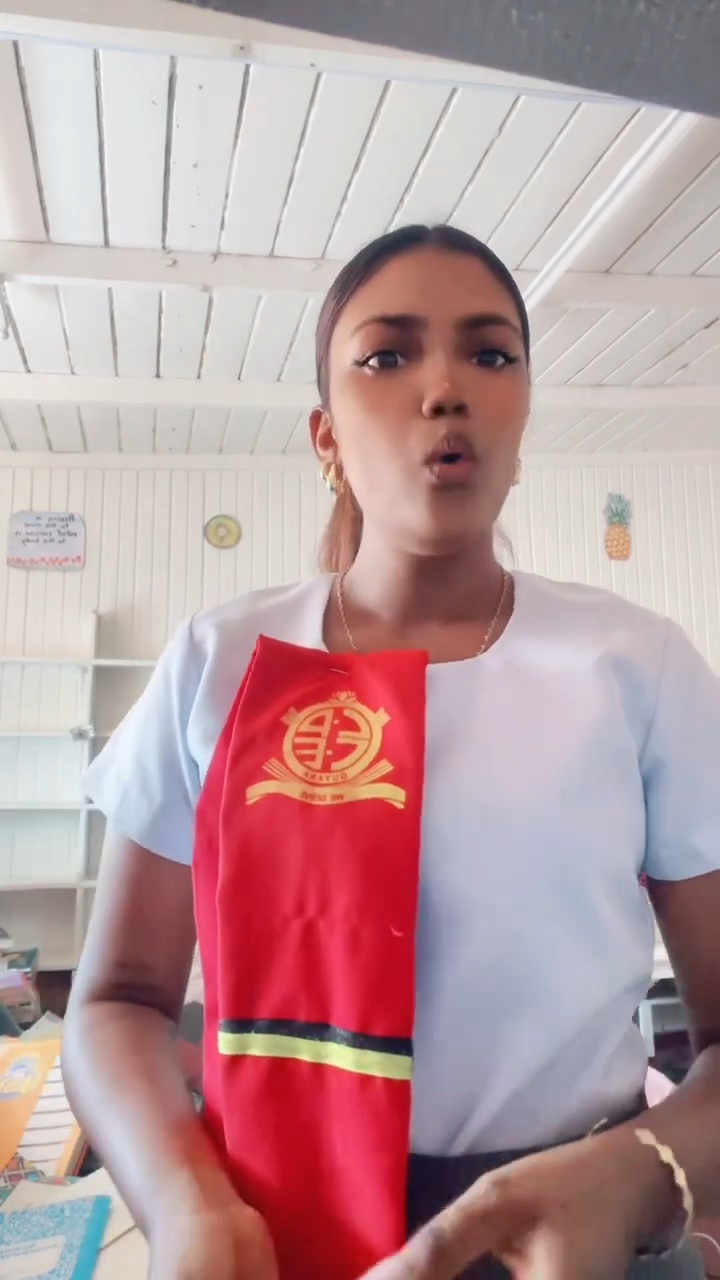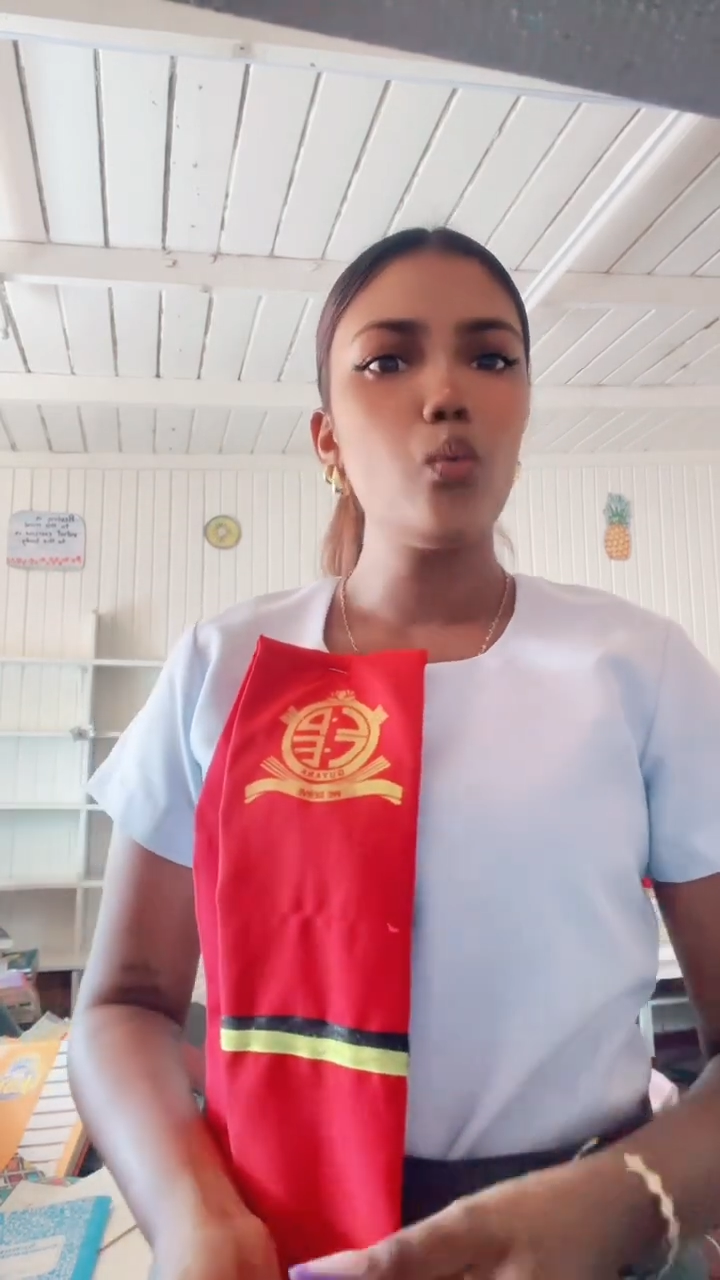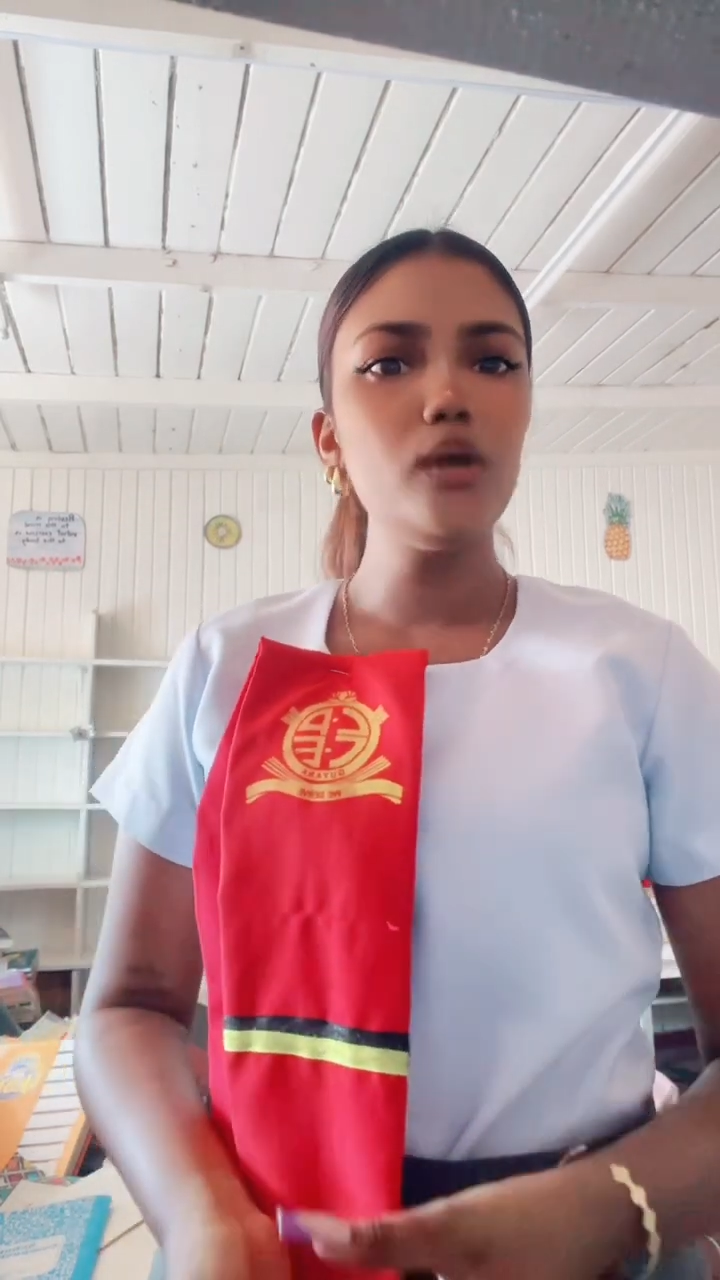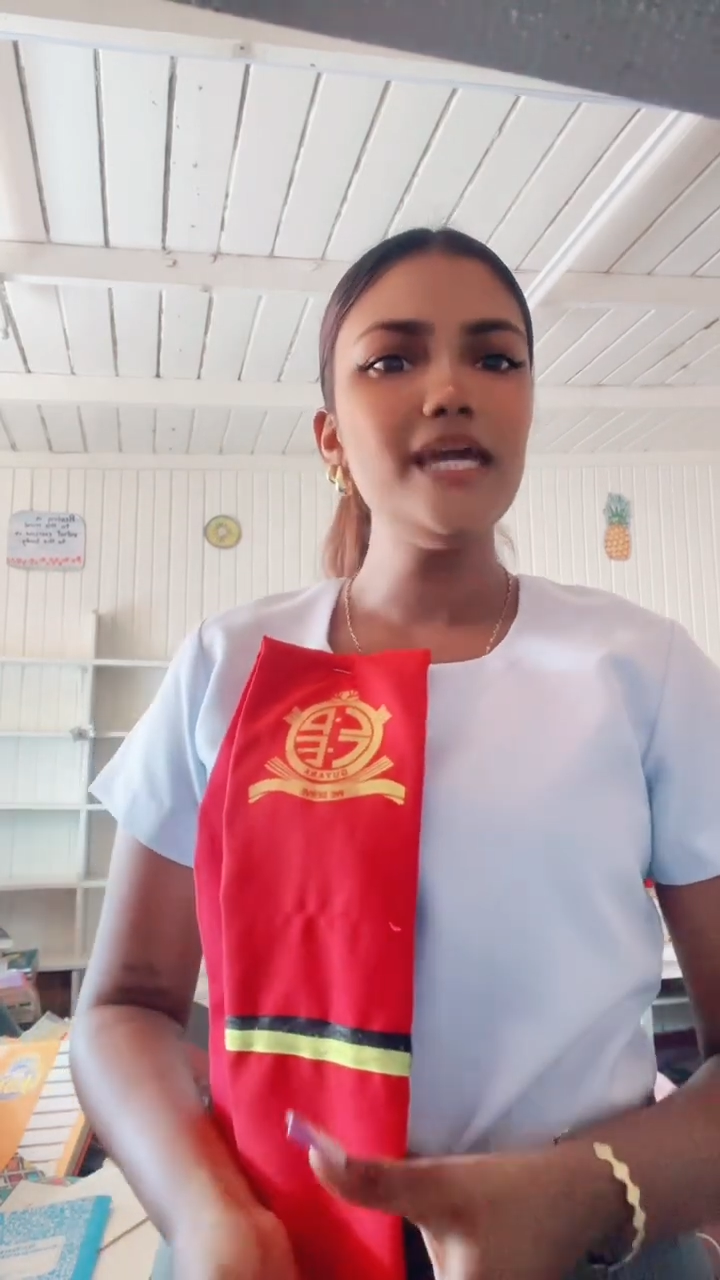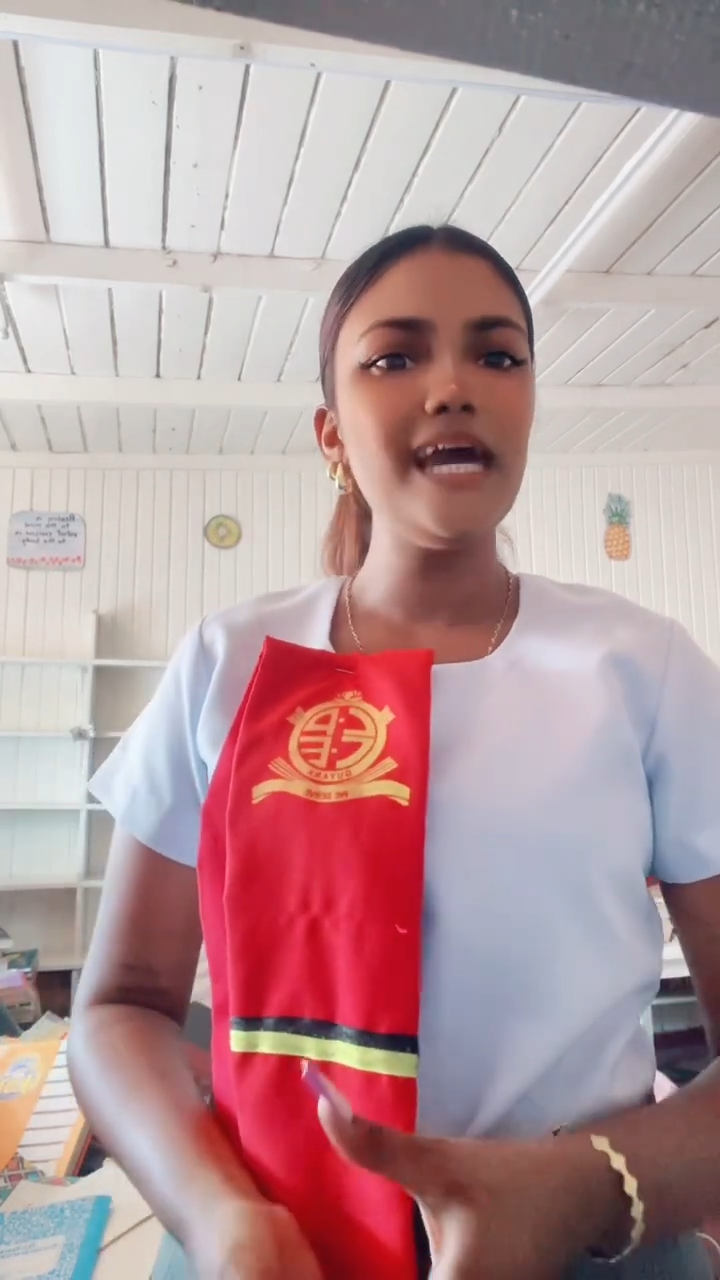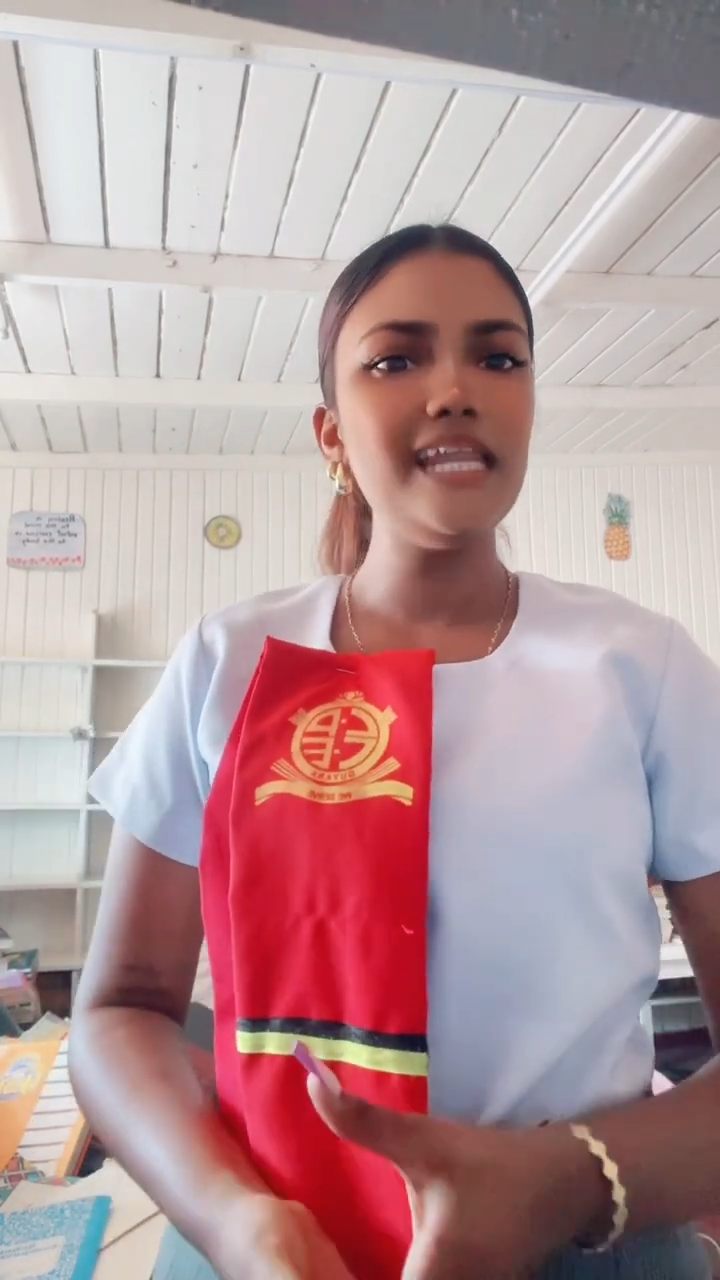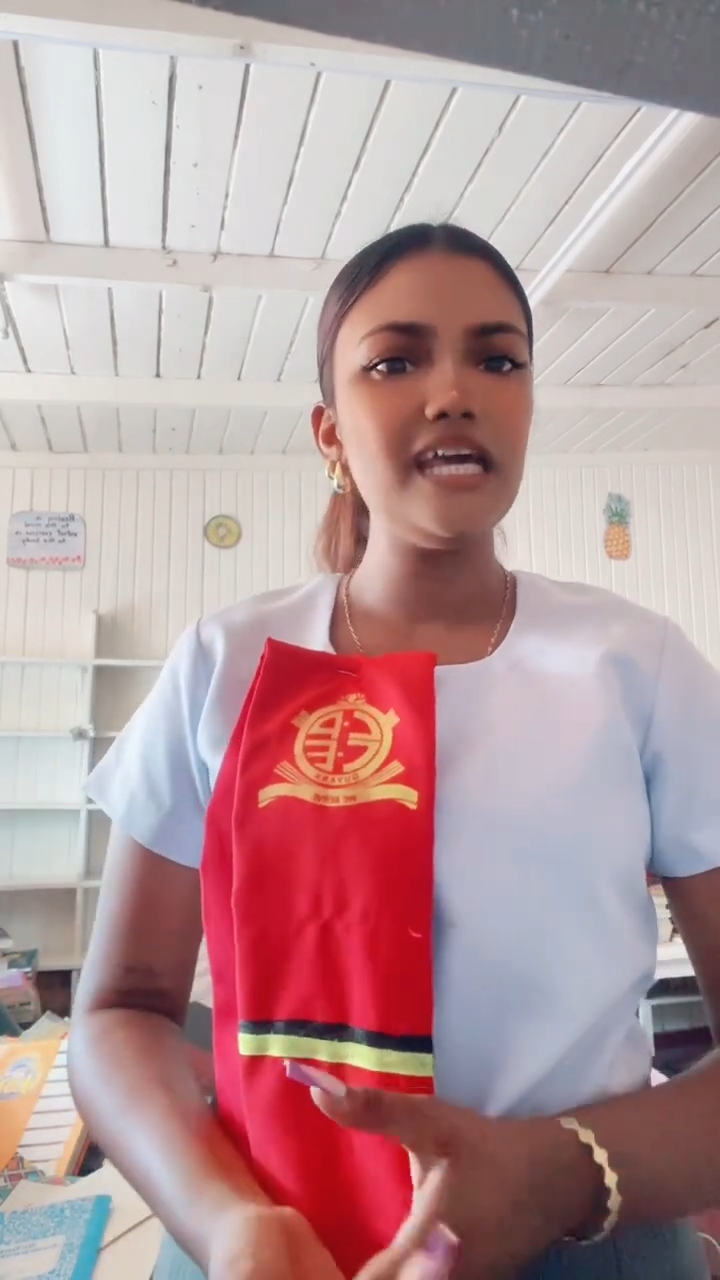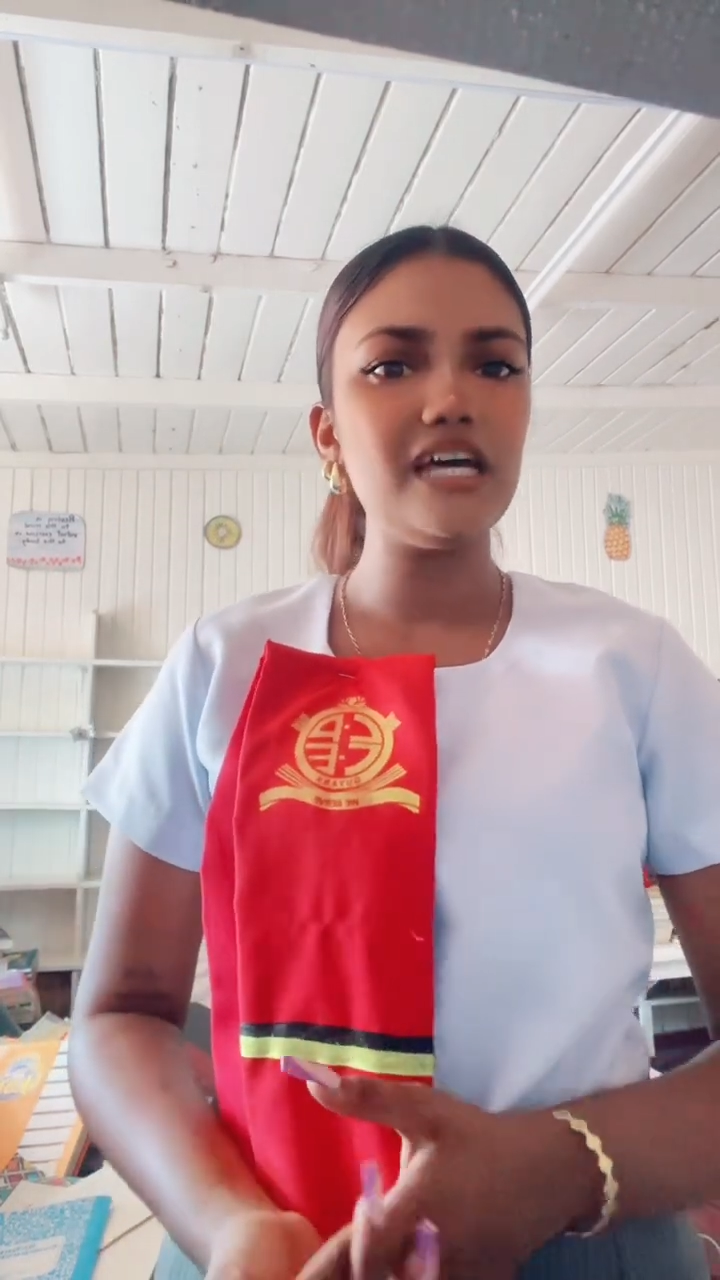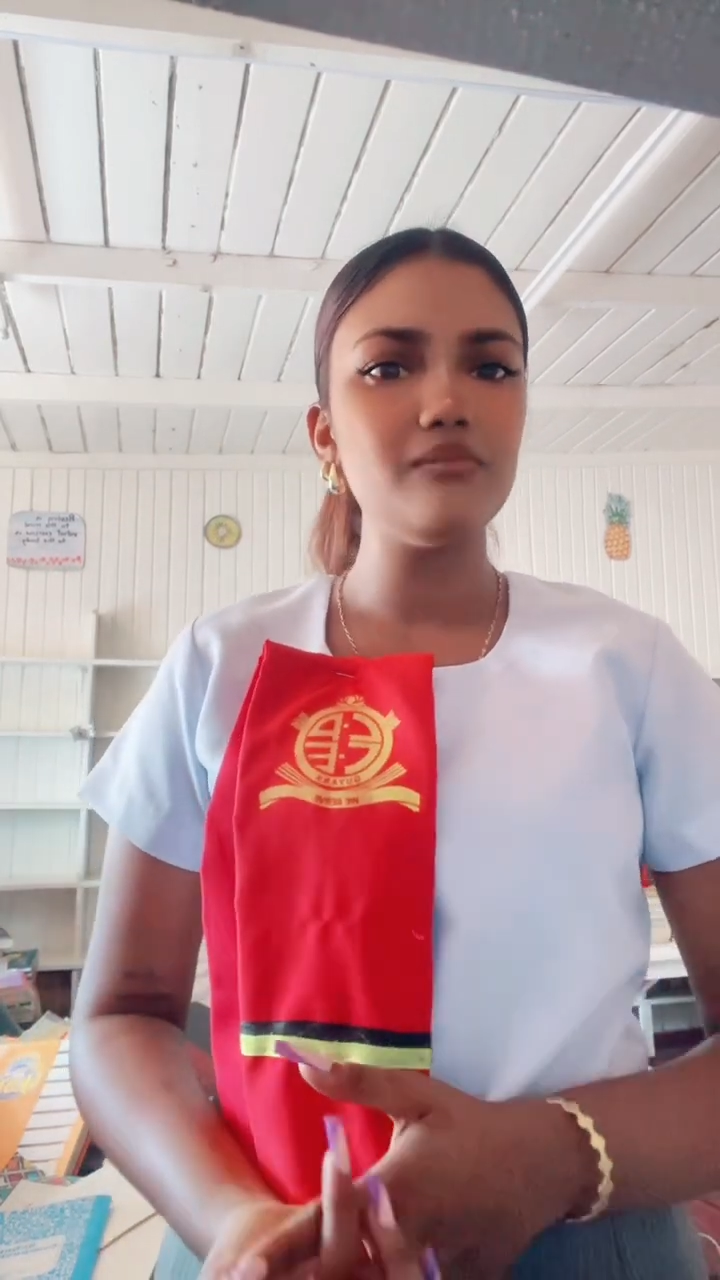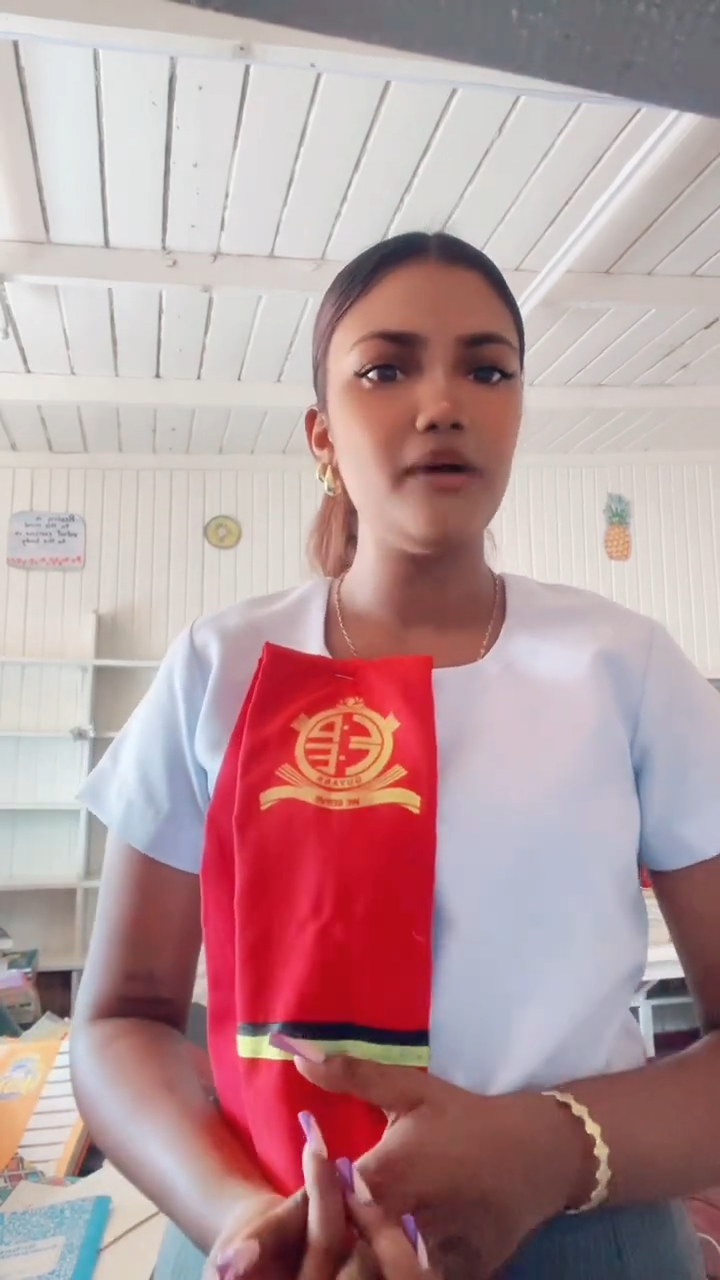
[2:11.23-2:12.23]
We can
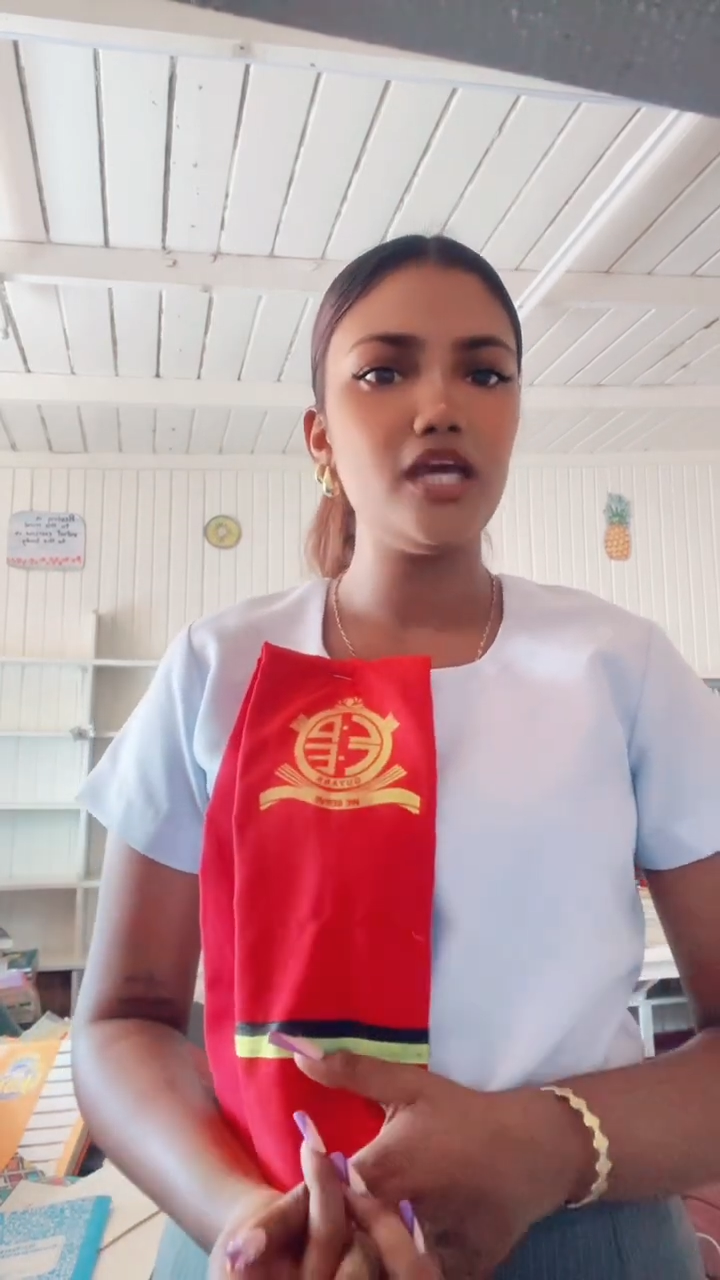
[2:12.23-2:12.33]
help by